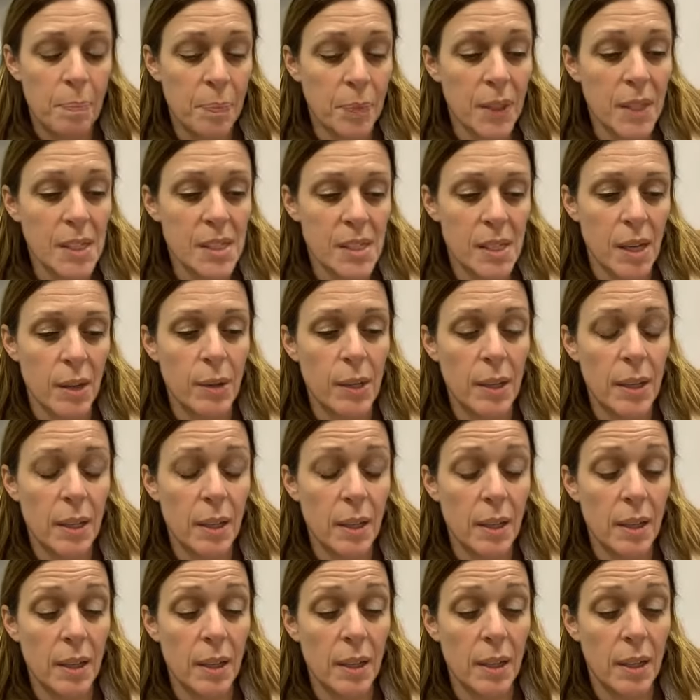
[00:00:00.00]
So
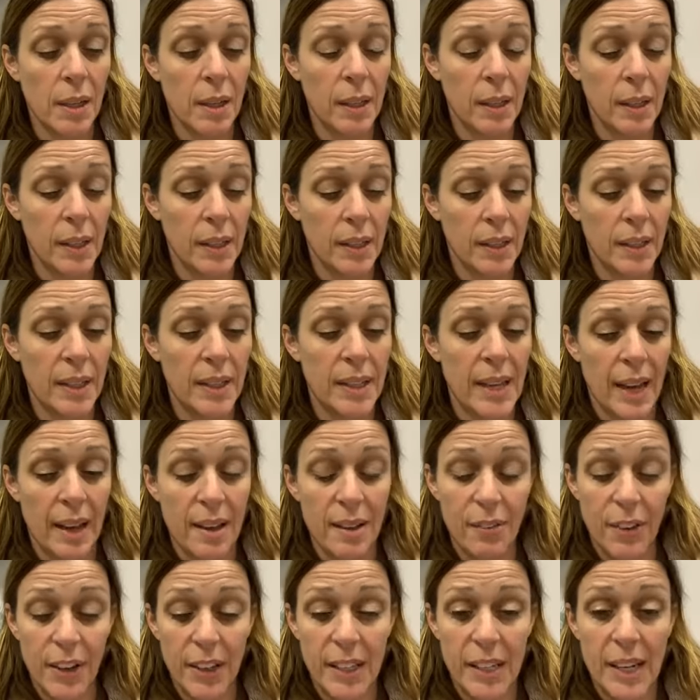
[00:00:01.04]
yeah,
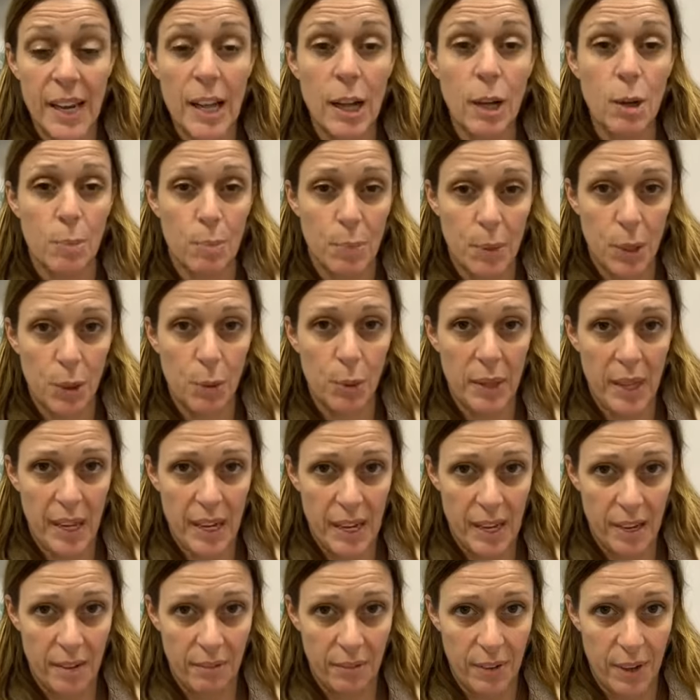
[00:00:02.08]
if I can help you with
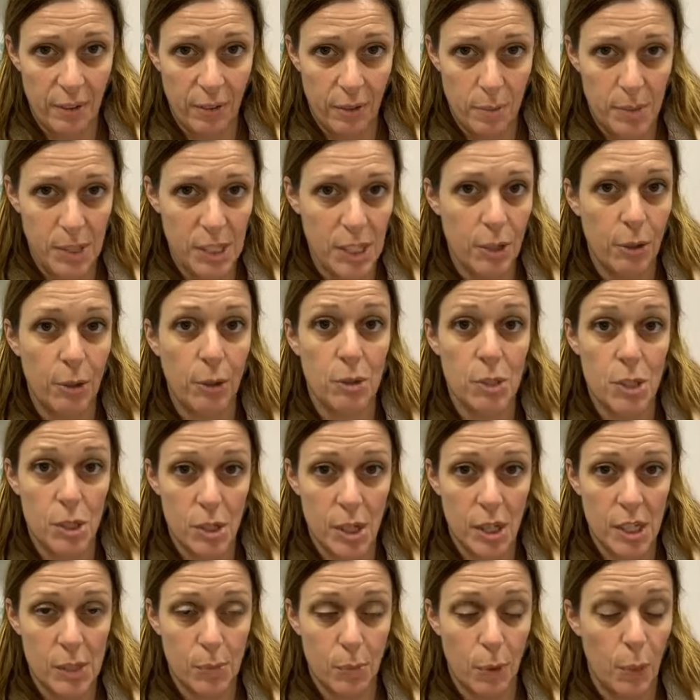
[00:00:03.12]
any of the material, do
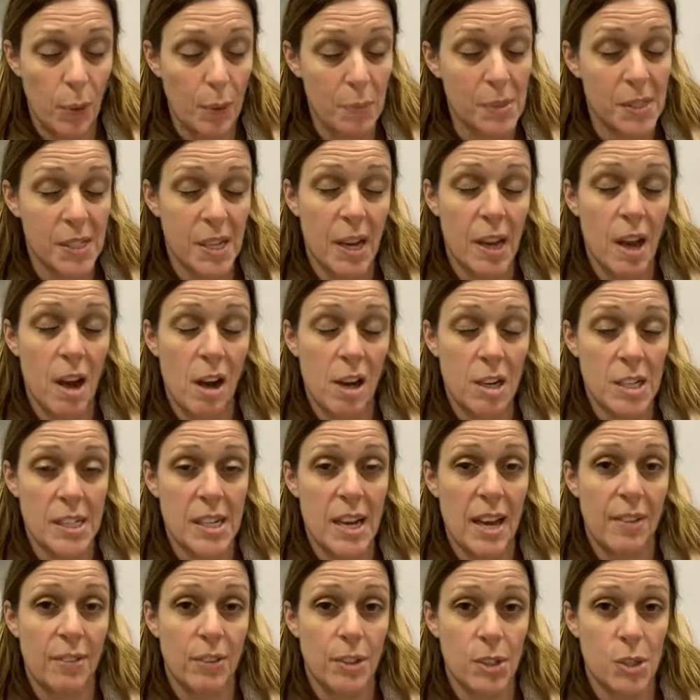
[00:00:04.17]
go to my website,
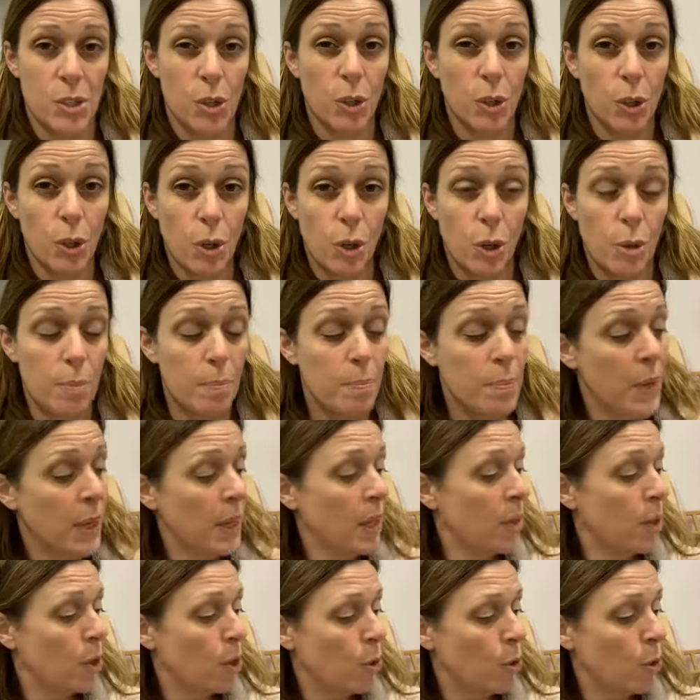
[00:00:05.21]
artyheaven.com,
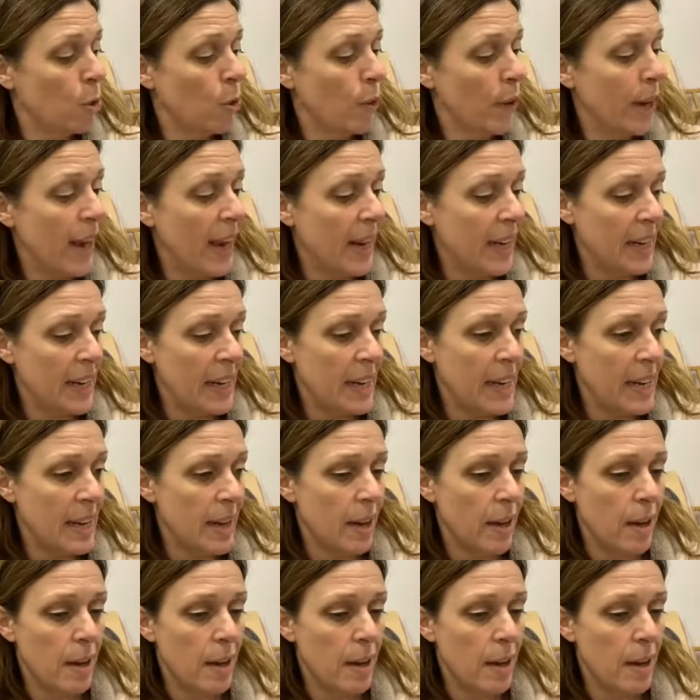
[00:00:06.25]
or any